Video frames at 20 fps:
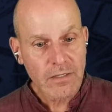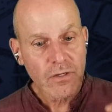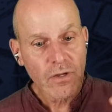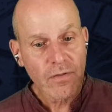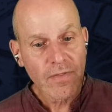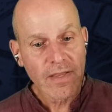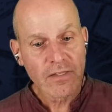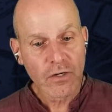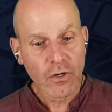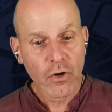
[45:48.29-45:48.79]
So
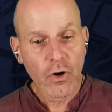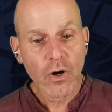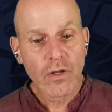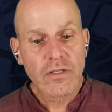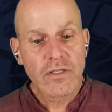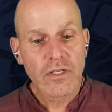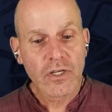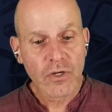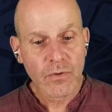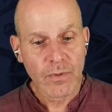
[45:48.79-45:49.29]
there's a
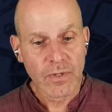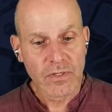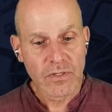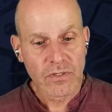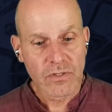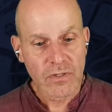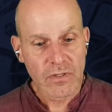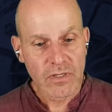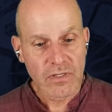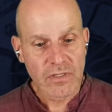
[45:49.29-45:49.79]

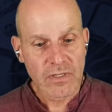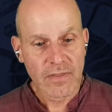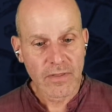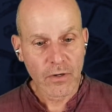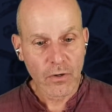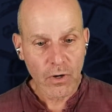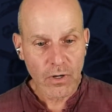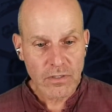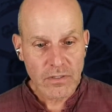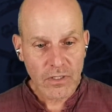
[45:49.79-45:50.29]
consequence to this, and the
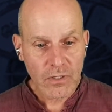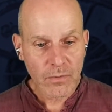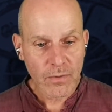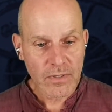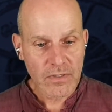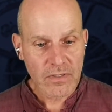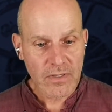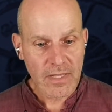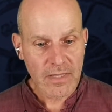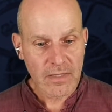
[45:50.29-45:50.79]

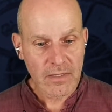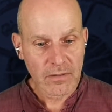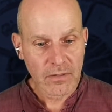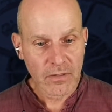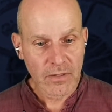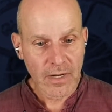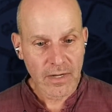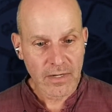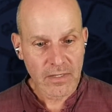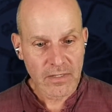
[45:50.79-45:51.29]
consequence that the
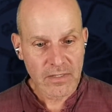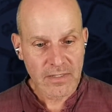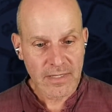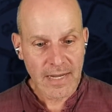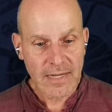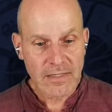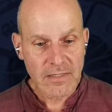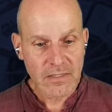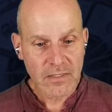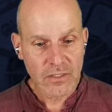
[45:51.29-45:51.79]
United
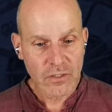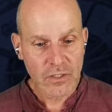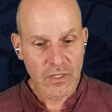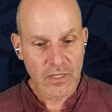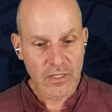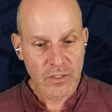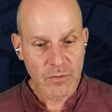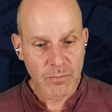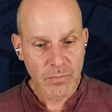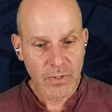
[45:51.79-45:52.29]
States is
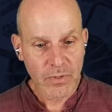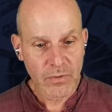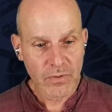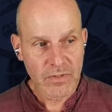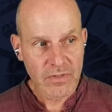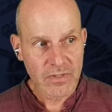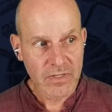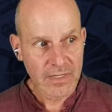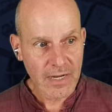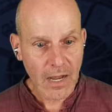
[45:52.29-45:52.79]

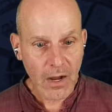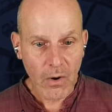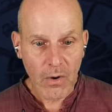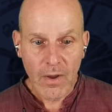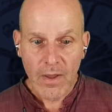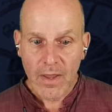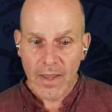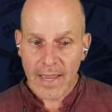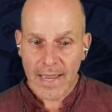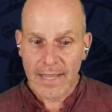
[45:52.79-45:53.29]
experiencing now,
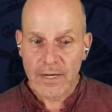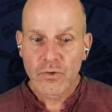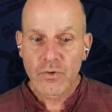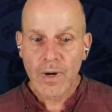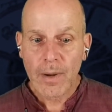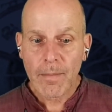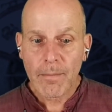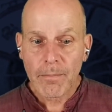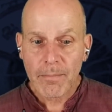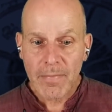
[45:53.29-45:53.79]
and
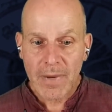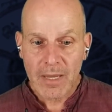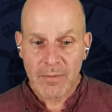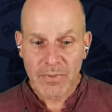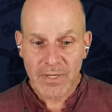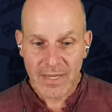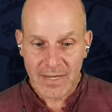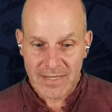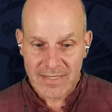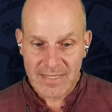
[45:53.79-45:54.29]
Trump may
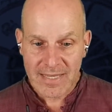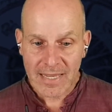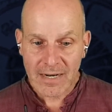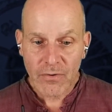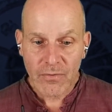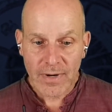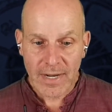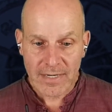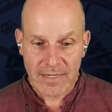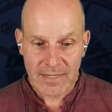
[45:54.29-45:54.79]
be
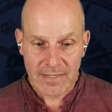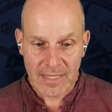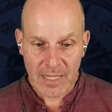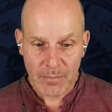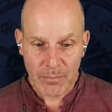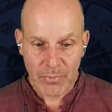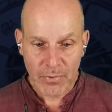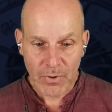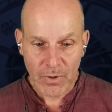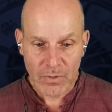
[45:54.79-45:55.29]
accelerating
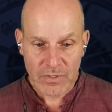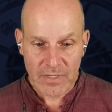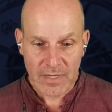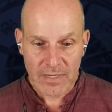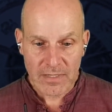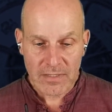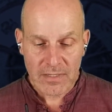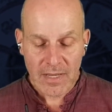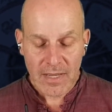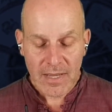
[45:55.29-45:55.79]
that
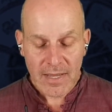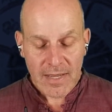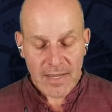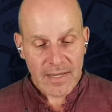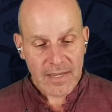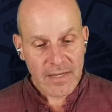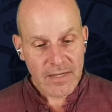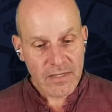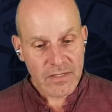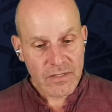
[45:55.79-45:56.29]
process,
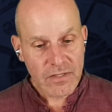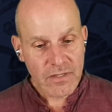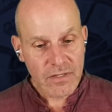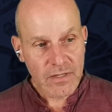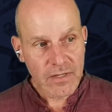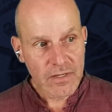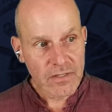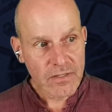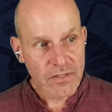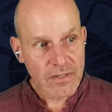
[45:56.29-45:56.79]
is
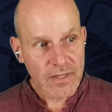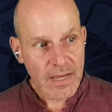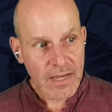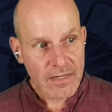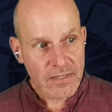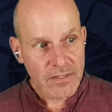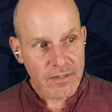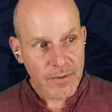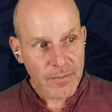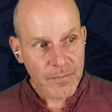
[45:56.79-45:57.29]

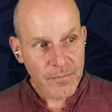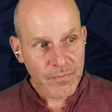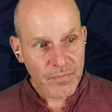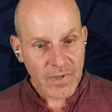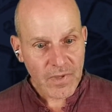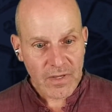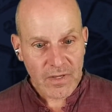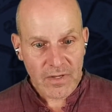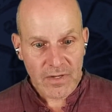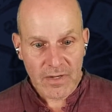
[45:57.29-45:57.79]
that
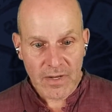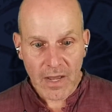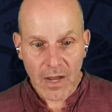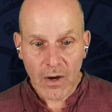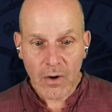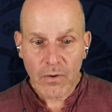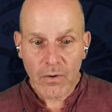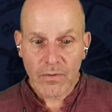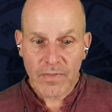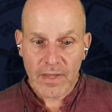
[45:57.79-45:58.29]

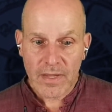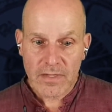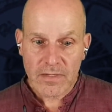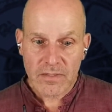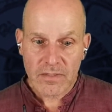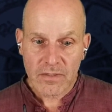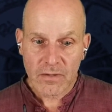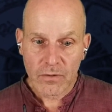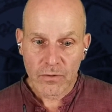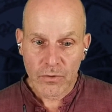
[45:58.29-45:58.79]
now
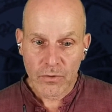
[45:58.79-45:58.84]
there's